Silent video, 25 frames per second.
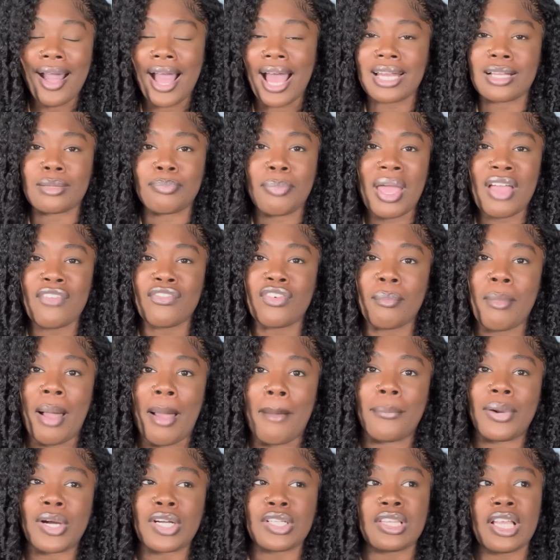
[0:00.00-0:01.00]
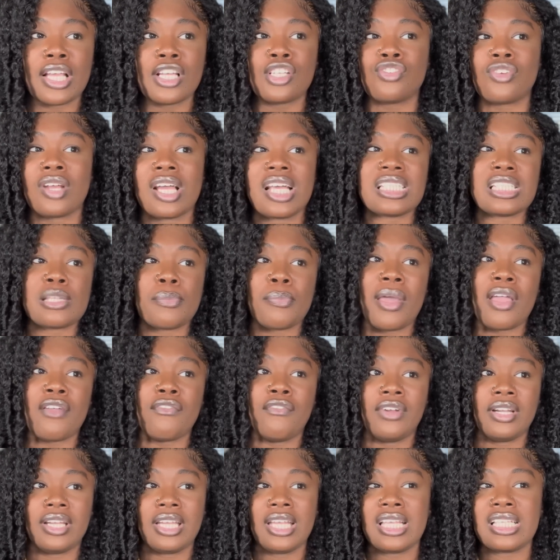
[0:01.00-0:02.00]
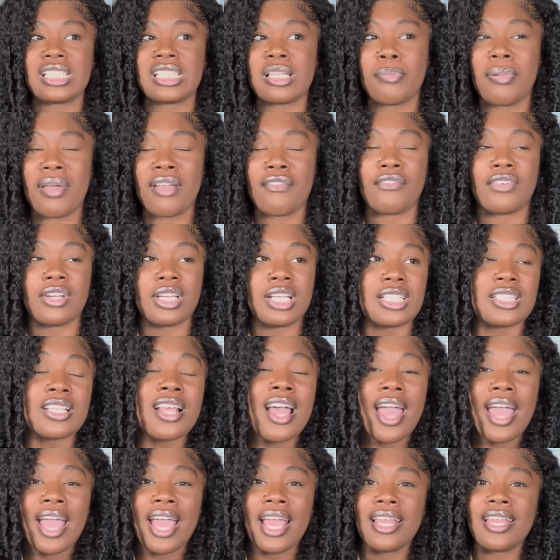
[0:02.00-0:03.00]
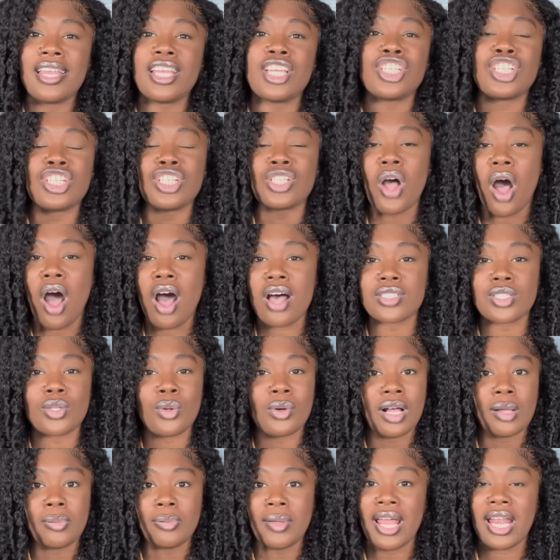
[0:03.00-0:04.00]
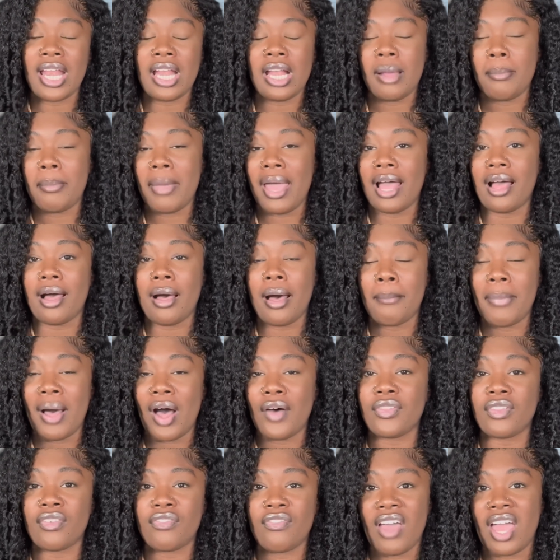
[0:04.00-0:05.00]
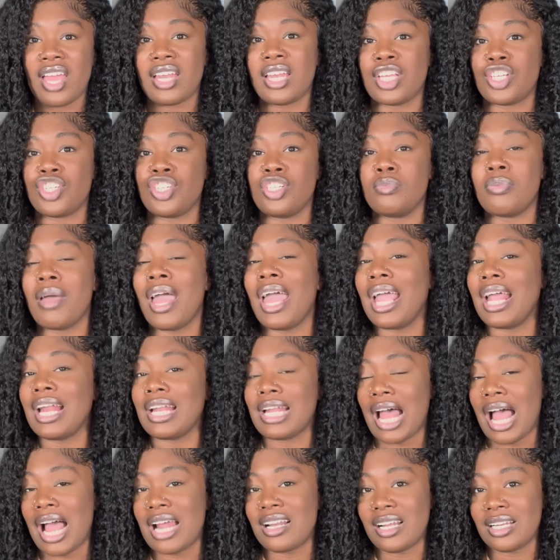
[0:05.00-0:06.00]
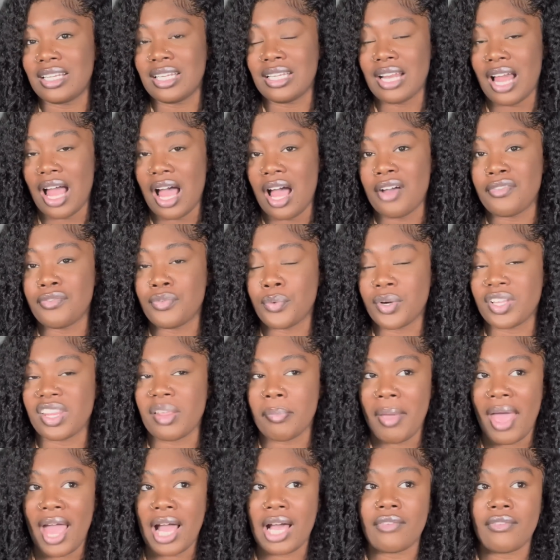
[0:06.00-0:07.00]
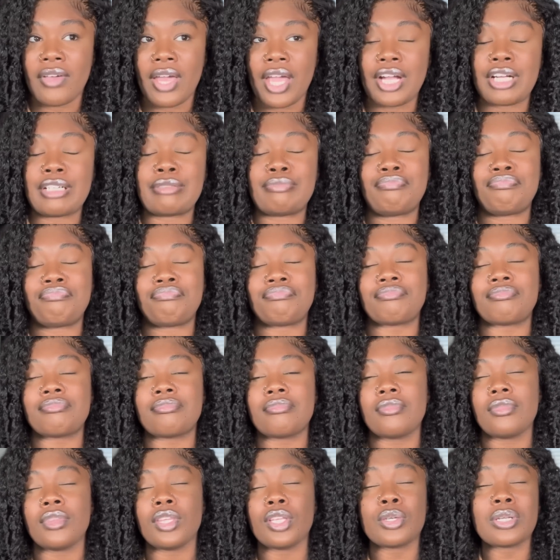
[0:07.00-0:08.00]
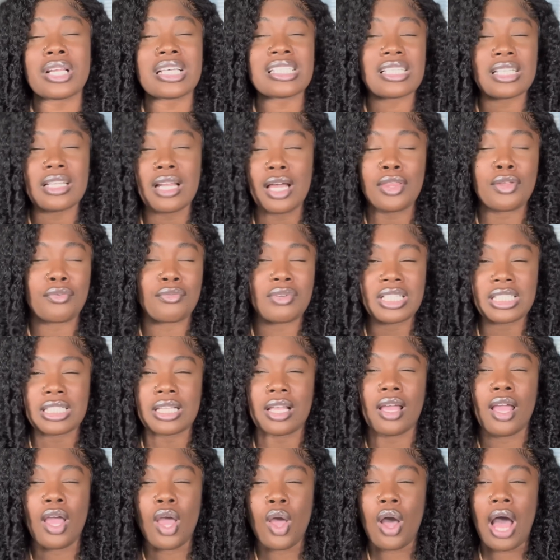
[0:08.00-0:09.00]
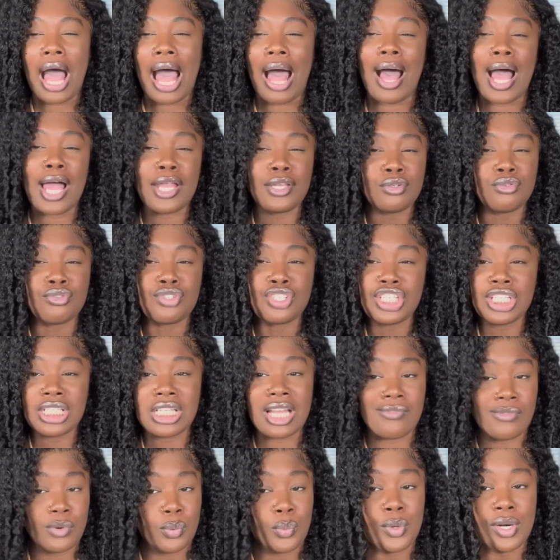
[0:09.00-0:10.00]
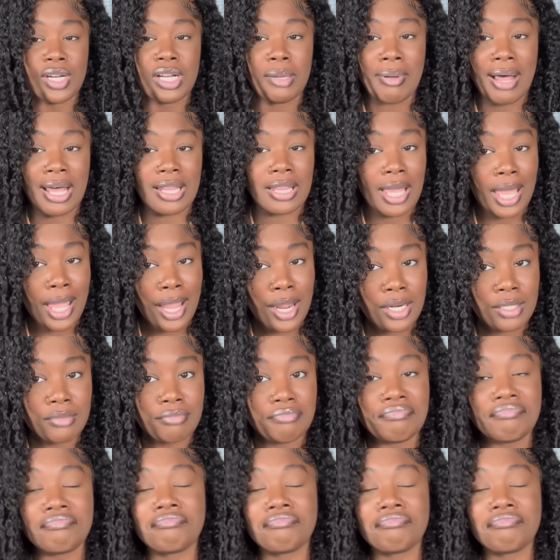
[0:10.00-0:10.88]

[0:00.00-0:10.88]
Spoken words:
gotta pay for my birthday dress and pay for this and pay for this. And then she's also complaining about the fact that she paid $9.99 for the pack of hair. So that's another reason how I knew she never wanted to buy the hair.